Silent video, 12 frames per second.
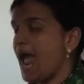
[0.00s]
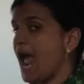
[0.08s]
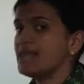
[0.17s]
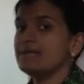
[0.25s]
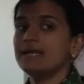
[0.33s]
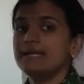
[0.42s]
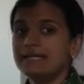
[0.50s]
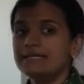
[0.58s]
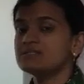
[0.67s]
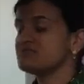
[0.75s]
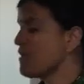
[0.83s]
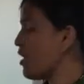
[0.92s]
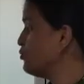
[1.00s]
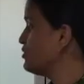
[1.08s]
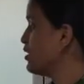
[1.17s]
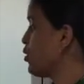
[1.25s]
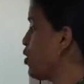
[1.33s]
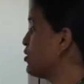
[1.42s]
and it is
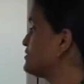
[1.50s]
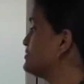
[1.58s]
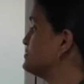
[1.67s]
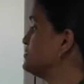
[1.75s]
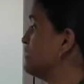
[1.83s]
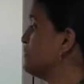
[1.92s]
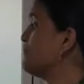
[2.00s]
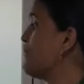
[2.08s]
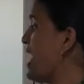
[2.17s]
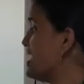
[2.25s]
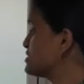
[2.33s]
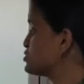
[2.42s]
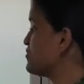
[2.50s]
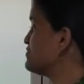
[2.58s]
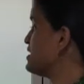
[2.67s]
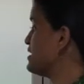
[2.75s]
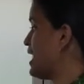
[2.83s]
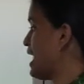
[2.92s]
found along the banks
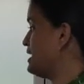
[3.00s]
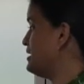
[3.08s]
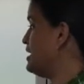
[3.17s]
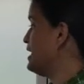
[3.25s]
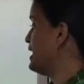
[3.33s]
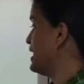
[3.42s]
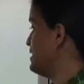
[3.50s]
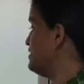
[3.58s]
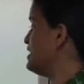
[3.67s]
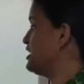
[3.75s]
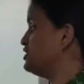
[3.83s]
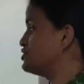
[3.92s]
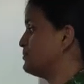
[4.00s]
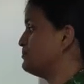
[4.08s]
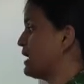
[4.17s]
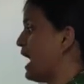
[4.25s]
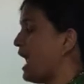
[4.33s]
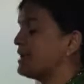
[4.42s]
of the Nile in
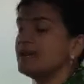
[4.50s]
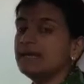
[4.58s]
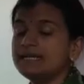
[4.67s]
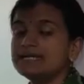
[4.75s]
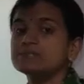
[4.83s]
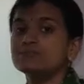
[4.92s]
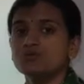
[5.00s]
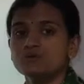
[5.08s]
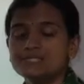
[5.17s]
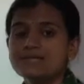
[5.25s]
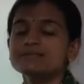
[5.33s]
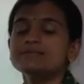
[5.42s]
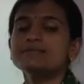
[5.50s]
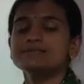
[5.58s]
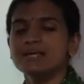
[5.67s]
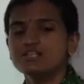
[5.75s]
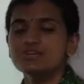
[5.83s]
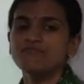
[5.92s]
Egypt, and it is processed
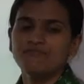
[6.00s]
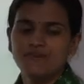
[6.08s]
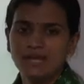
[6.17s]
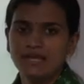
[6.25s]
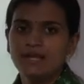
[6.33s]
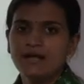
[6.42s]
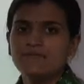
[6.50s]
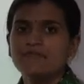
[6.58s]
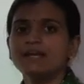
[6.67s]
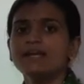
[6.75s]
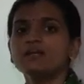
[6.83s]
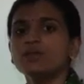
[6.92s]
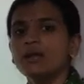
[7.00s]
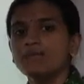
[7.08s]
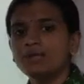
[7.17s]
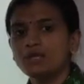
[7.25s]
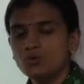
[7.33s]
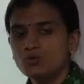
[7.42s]
in such a way that it
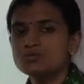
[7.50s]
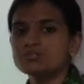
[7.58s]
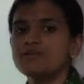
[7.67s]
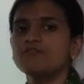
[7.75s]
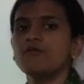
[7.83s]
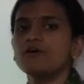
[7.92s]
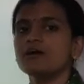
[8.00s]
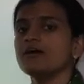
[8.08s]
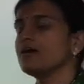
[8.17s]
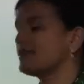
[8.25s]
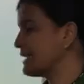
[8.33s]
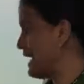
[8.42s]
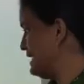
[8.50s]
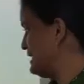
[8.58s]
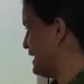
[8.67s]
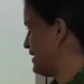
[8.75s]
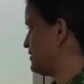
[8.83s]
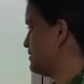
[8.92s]
can be used for a
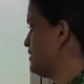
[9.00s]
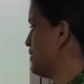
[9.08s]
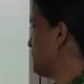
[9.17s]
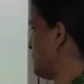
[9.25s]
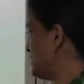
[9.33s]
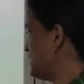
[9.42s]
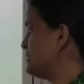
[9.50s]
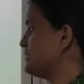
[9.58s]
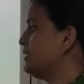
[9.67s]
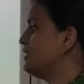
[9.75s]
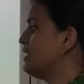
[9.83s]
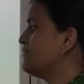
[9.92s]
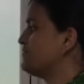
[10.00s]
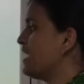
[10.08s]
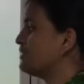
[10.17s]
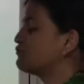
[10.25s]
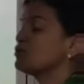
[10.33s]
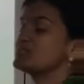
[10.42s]
writing material
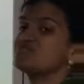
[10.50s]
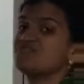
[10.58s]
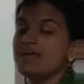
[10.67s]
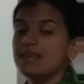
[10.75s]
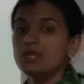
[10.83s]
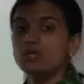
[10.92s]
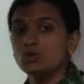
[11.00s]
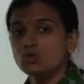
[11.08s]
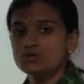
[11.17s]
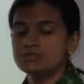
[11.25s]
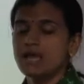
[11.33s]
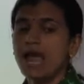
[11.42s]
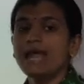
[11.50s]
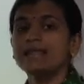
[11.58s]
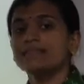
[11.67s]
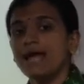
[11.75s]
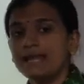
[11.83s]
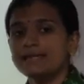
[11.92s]
that was very used
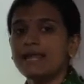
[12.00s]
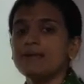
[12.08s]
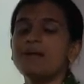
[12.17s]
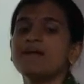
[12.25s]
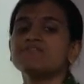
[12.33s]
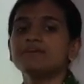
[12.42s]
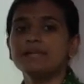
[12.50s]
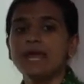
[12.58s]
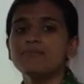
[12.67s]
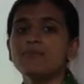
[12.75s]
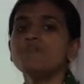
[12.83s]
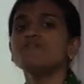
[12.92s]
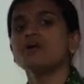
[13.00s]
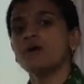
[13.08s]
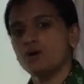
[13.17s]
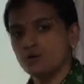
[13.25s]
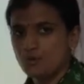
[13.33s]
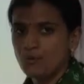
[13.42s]
at that time, at the time
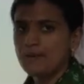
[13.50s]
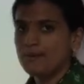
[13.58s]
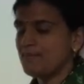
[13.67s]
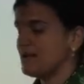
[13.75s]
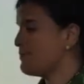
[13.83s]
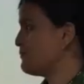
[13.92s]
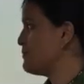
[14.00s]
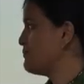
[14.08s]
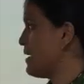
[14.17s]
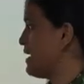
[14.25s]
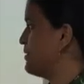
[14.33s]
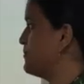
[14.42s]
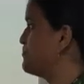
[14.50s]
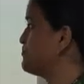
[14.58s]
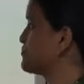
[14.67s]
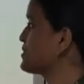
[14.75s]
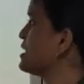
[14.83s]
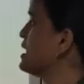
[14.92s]
of Roman Empire.